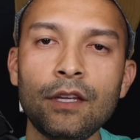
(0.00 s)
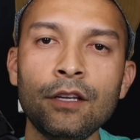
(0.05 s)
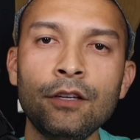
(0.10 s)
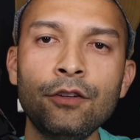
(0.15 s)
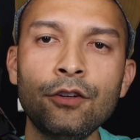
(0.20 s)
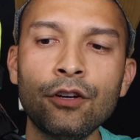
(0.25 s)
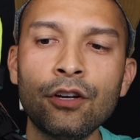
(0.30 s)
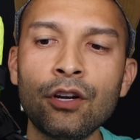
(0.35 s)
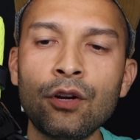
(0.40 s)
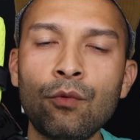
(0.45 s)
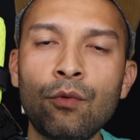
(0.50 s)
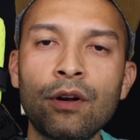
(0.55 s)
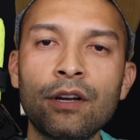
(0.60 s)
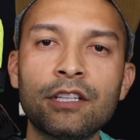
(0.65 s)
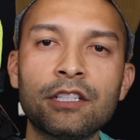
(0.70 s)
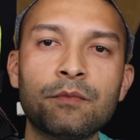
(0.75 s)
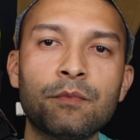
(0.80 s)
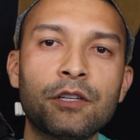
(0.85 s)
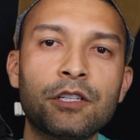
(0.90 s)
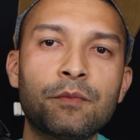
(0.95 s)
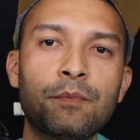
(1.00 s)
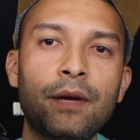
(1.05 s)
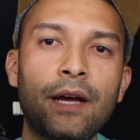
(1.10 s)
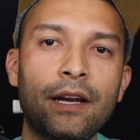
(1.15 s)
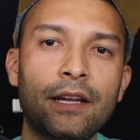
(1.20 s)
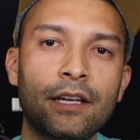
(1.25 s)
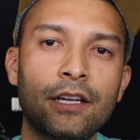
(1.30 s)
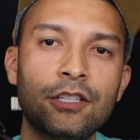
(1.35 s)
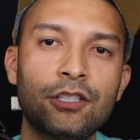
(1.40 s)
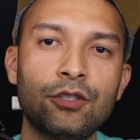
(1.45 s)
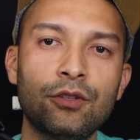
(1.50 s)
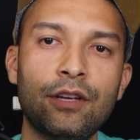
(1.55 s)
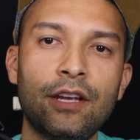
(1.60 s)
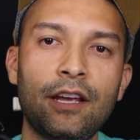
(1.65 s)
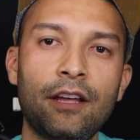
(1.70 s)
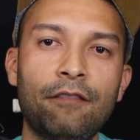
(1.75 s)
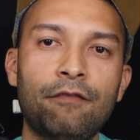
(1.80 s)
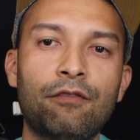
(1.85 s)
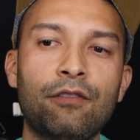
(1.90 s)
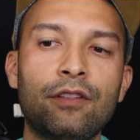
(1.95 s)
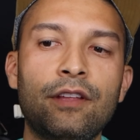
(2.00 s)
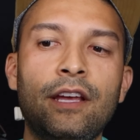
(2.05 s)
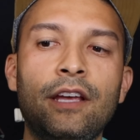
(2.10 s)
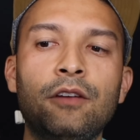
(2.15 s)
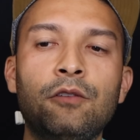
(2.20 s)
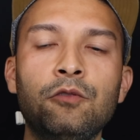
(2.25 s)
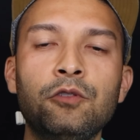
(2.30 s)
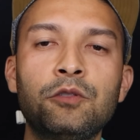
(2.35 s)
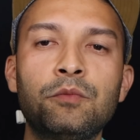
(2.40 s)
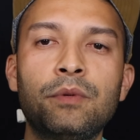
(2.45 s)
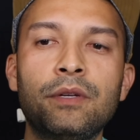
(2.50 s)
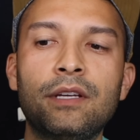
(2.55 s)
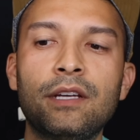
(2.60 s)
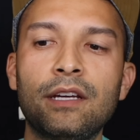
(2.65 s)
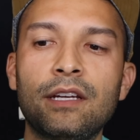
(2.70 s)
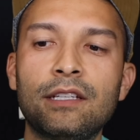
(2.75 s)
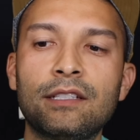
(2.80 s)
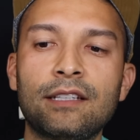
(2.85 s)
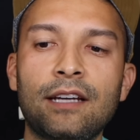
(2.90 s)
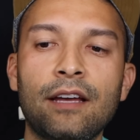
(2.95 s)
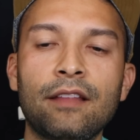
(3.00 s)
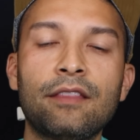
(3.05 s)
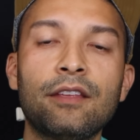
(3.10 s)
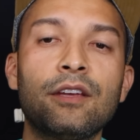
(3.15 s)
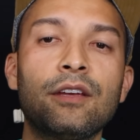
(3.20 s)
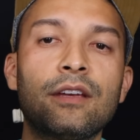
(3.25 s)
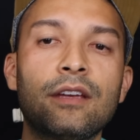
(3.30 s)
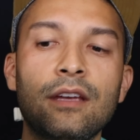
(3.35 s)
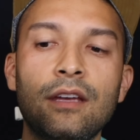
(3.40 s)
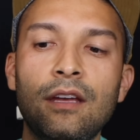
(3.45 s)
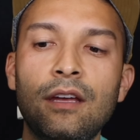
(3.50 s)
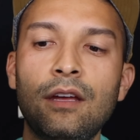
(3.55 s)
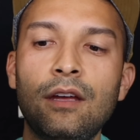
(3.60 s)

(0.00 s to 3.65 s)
you're going to want as much padding as you can for the ankles, because I think